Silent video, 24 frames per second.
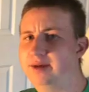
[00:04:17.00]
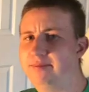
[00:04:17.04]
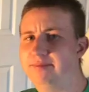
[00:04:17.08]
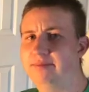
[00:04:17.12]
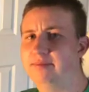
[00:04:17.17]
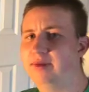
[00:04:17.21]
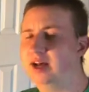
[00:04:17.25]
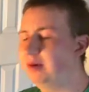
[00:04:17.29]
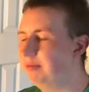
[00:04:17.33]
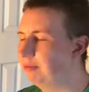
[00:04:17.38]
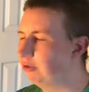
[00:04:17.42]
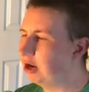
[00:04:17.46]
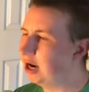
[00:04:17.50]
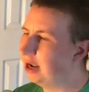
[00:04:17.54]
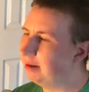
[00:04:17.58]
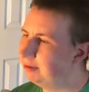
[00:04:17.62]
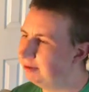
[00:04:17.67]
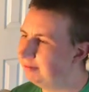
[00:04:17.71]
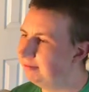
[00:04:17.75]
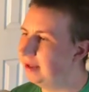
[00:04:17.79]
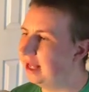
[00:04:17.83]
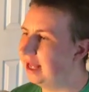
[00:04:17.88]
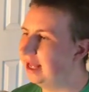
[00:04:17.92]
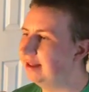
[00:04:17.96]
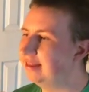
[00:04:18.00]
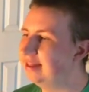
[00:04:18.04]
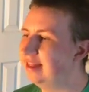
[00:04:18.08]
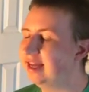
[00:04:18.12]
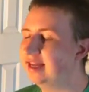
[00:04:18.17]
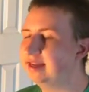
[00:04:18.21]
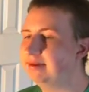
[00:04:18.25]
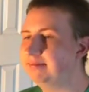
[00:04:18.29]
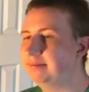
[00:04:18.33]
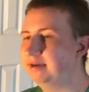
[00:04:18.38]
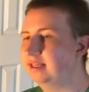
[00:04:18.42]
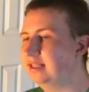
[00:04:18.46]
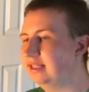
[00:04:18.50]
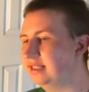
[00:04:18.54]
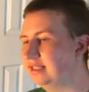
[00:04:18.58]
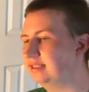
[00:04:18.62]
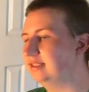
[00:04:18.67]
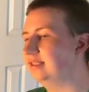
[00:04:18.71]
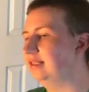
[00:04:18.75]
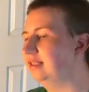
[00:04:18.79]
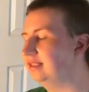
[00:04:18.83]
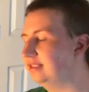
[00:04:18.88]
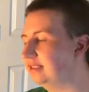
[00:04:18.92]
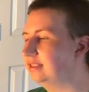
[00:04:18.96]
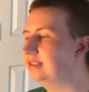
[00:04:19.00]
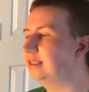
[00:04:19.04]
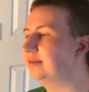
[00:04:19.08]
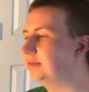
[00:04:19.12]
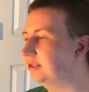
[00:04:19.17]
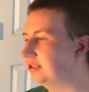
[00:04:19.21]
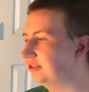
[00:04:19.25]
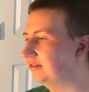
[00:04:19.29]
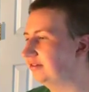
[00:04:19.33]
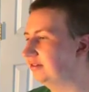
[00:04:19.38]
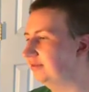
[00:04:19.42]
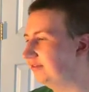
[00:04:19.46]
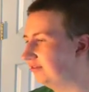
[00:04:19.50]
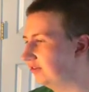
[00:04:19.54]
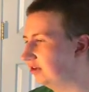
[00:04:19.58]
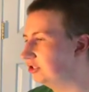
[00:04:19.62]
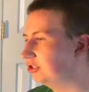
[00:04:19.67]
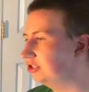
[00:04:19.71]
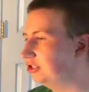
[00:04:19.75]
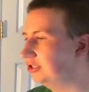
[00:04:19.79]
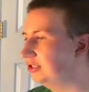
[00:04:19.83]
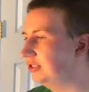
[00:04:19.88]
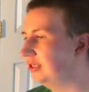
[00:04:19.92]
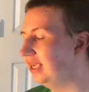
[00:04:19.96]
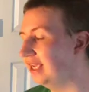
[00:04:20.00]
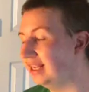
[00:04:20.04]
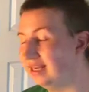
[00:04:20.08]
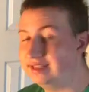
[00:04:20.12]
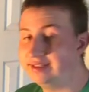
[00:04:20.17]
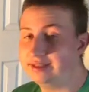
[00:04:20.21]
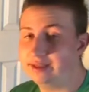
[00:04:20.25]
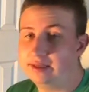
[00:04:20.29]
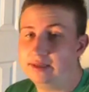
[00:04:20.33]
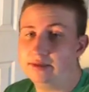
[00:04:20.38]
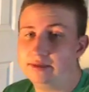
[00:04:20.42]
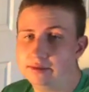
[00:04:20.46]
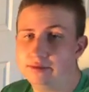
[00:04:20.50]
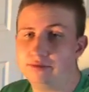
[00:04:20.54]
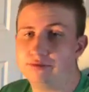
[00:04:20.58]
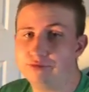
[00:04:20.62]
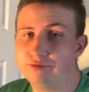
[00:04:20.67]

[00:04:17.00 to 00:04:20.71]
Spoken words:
Brabham had that, but it's a similar function, and it's really